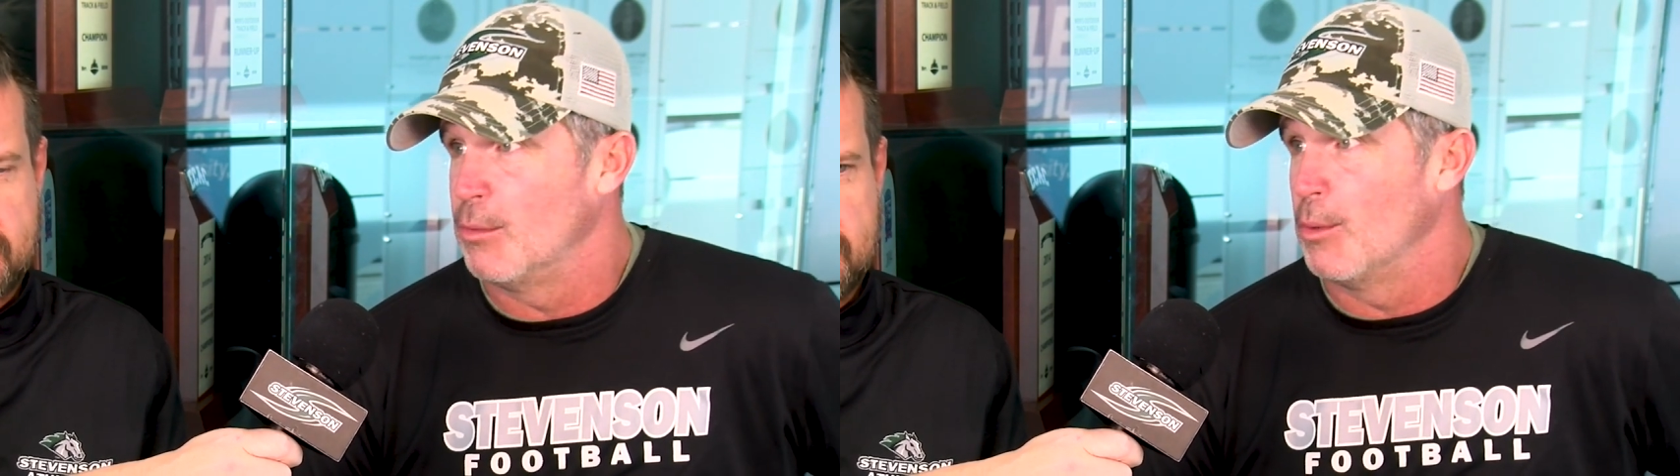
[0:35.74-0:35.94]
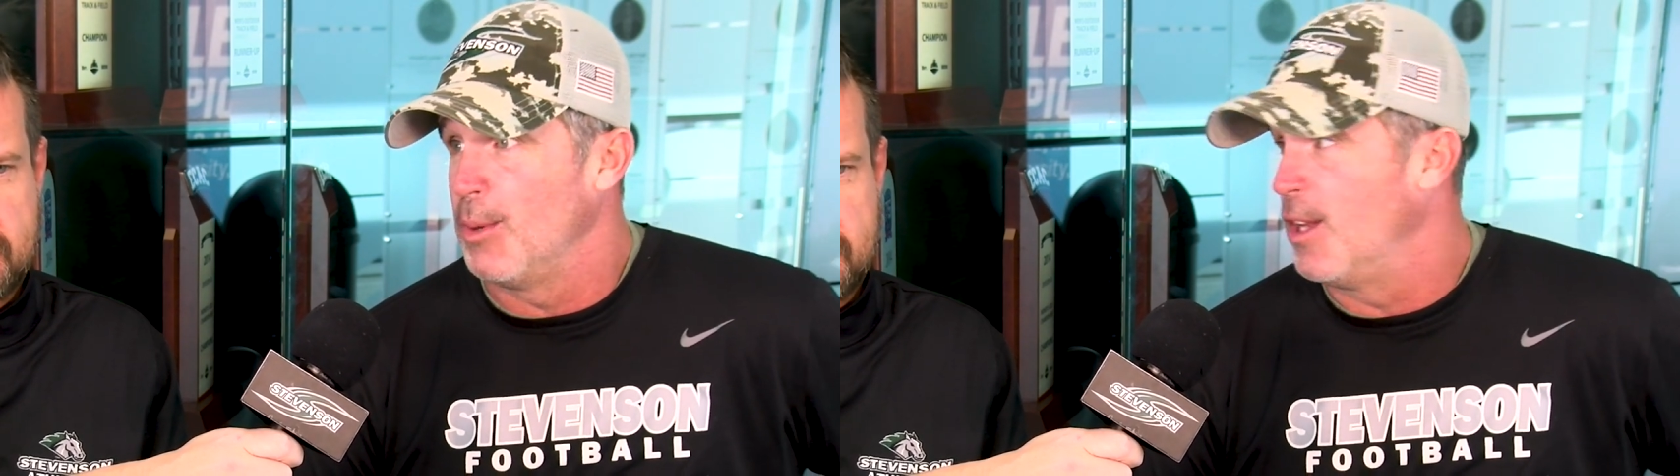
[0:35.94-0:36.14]

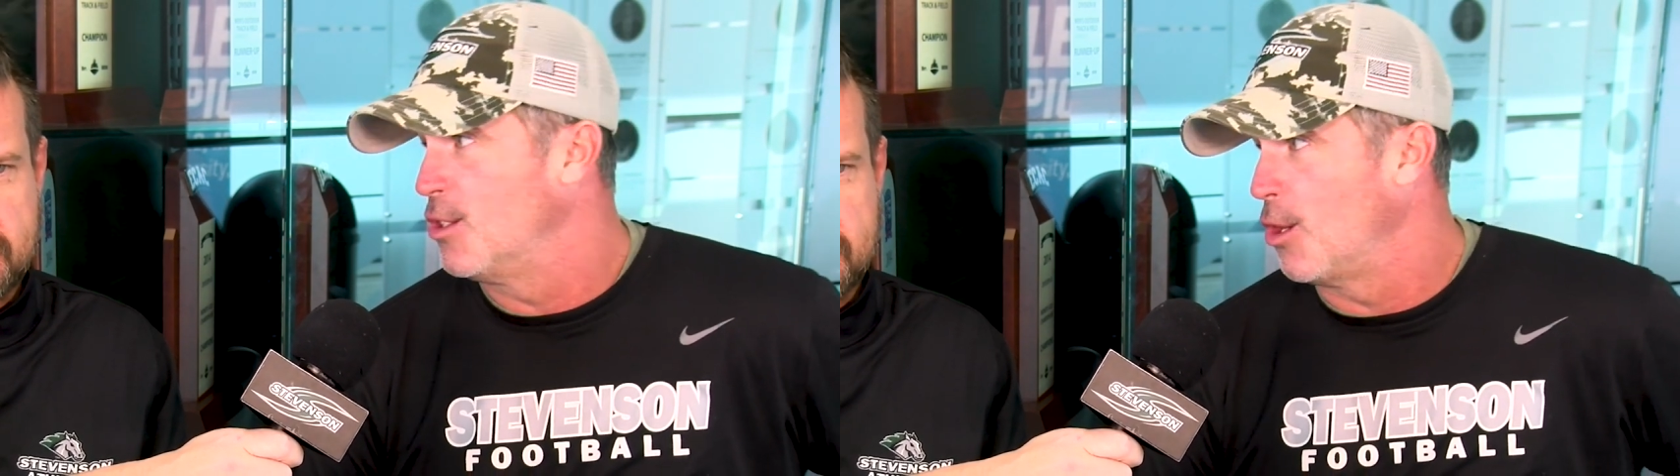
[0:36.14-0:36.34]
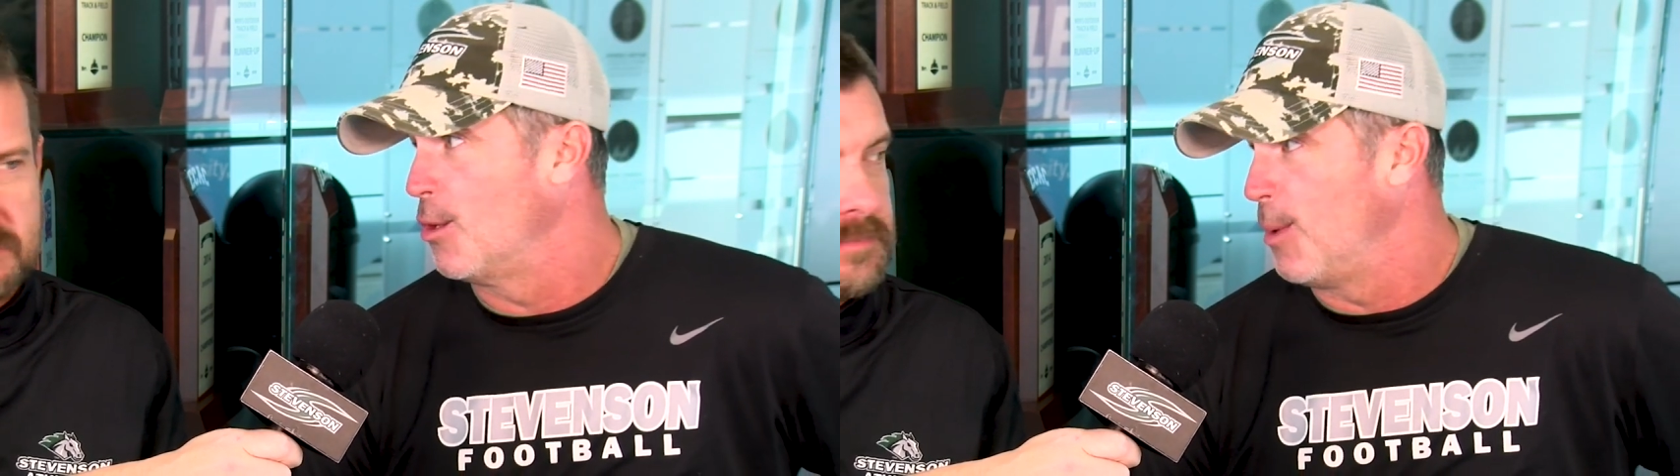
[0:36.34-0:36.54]
that we're
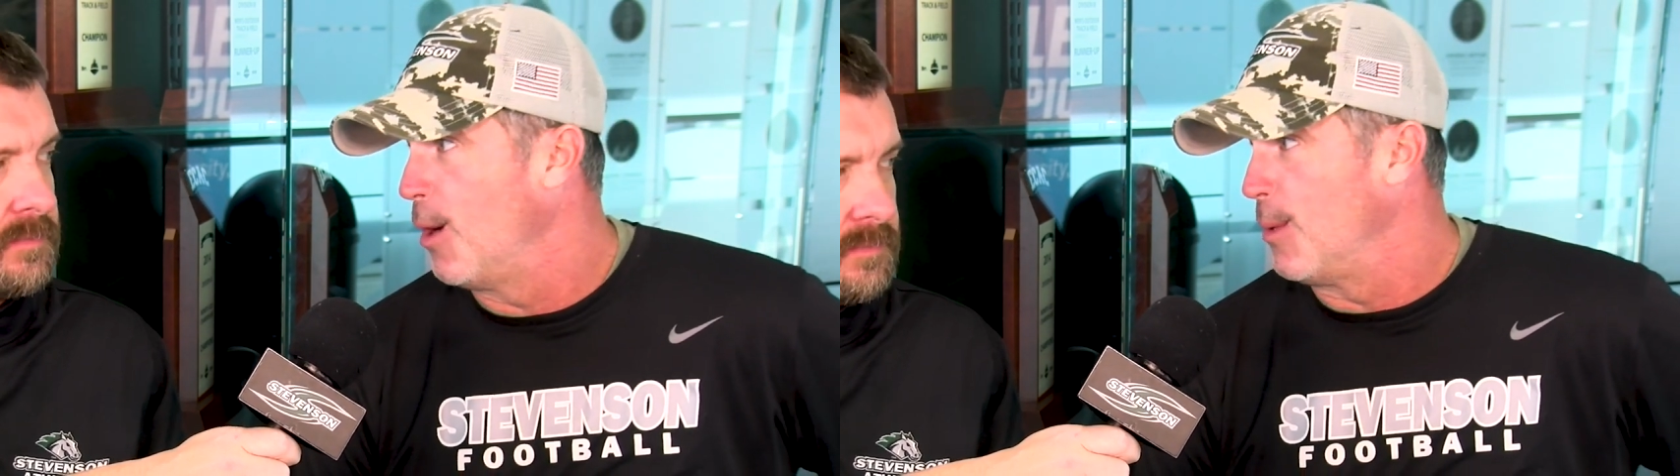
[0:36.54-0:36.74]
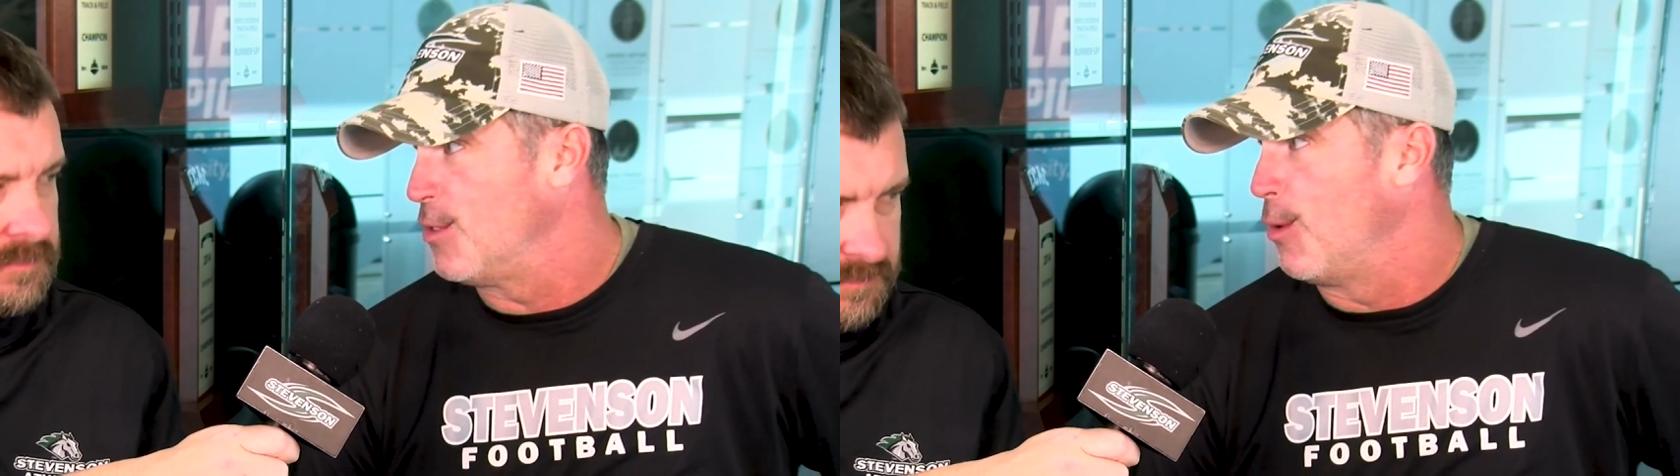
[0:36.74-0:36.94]
starting to play
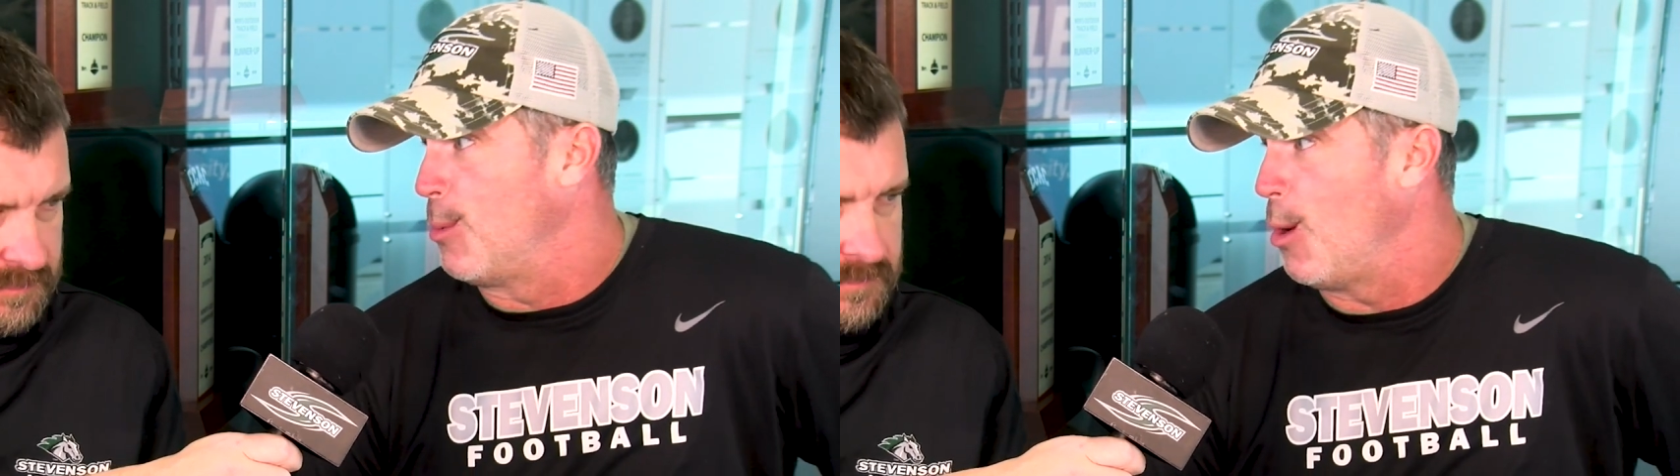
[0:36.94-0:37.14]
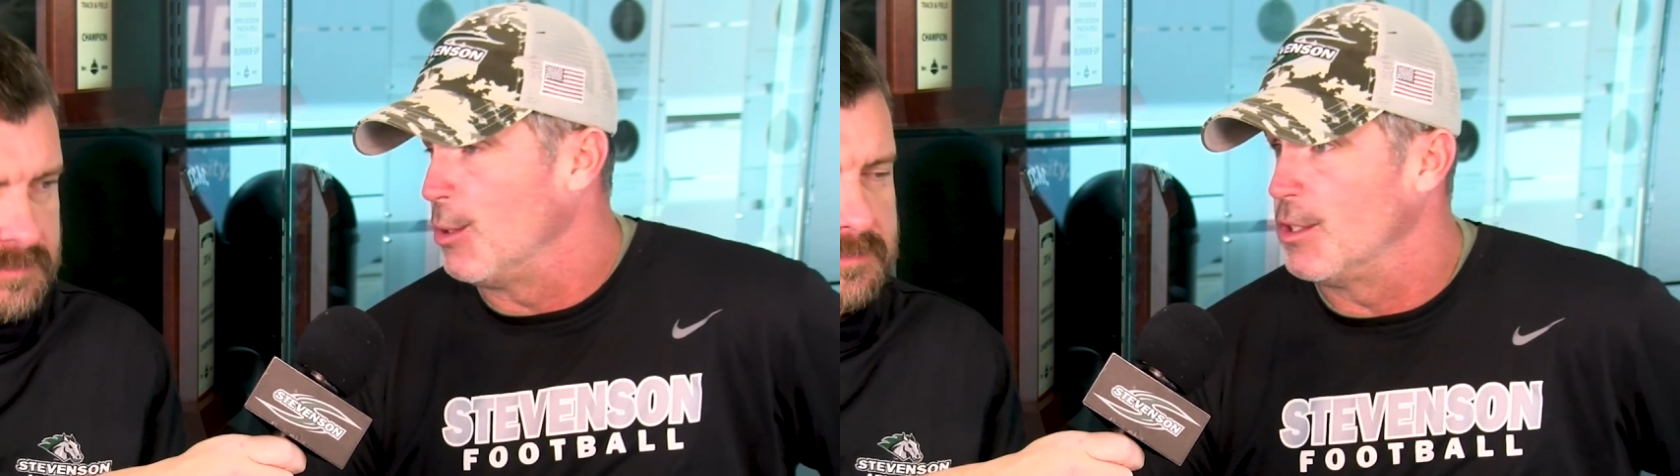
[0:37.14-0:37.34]
our best
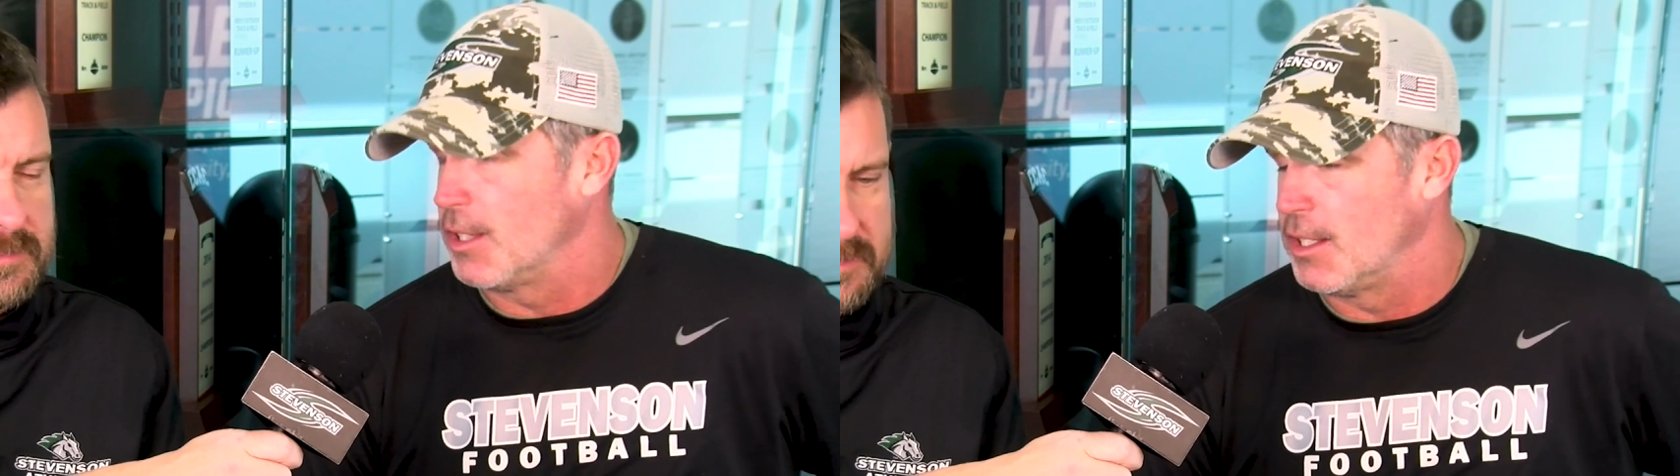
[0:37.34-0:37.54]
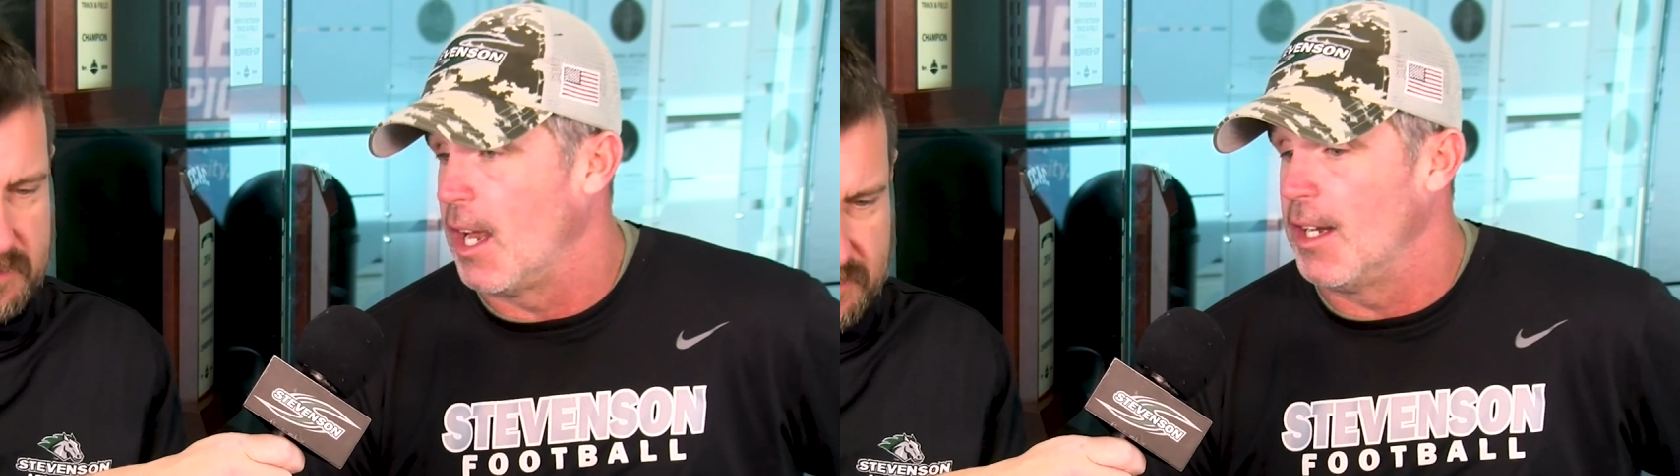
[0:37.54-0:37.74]
football, which is
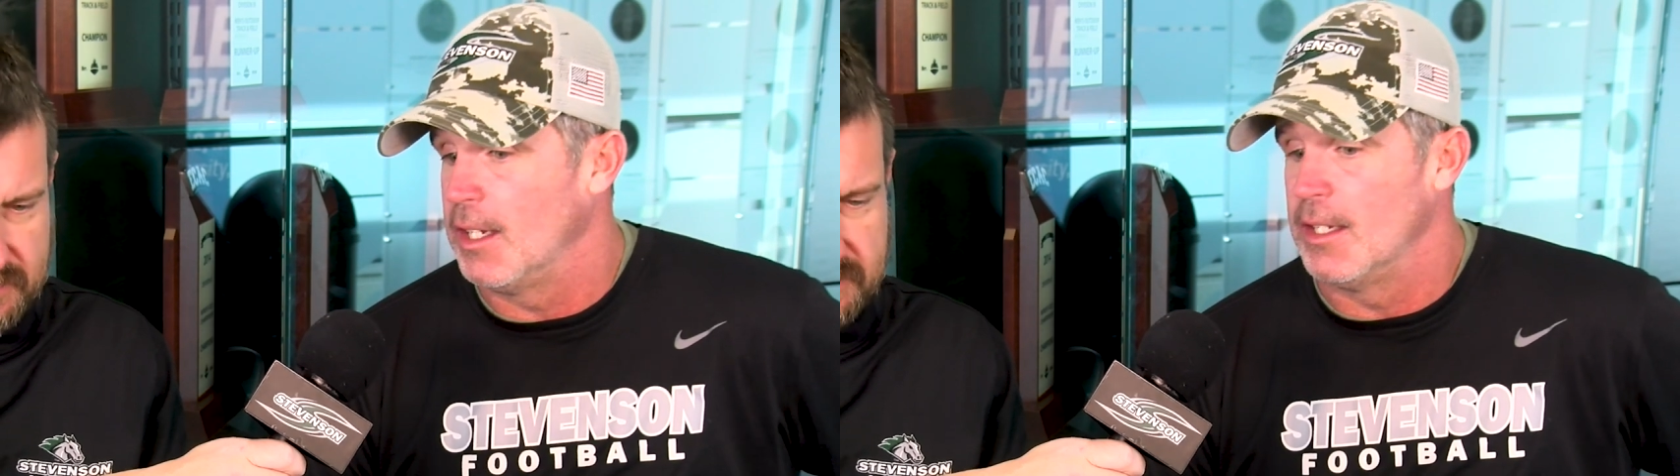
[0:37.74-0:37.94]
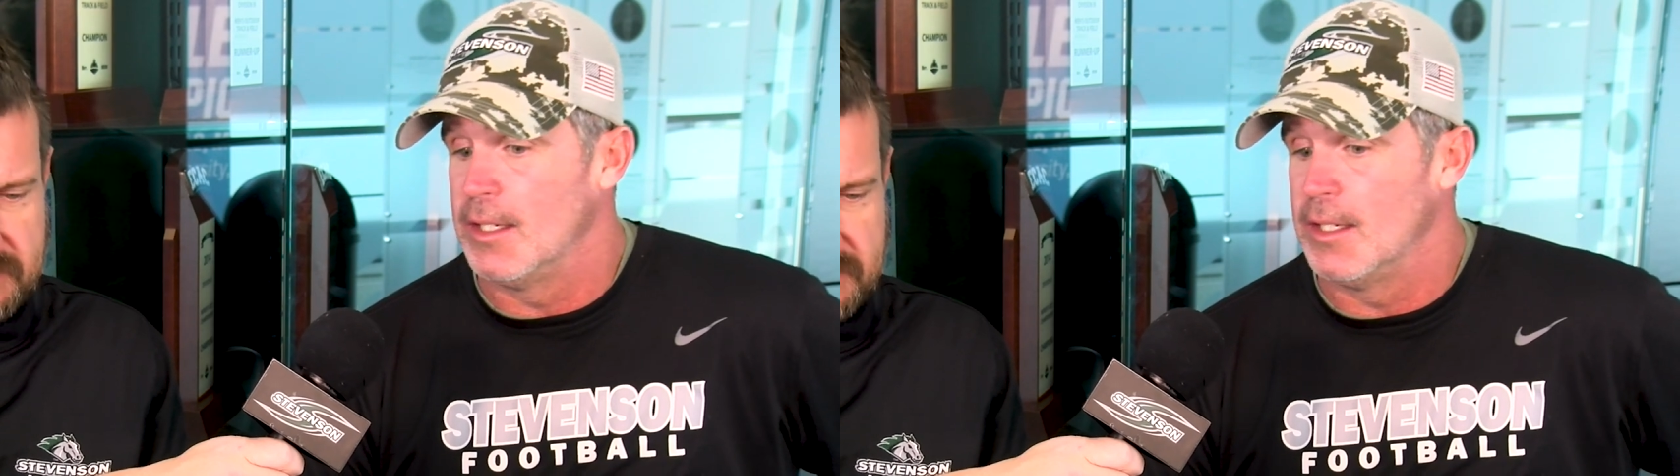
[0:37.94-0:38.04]
exciting,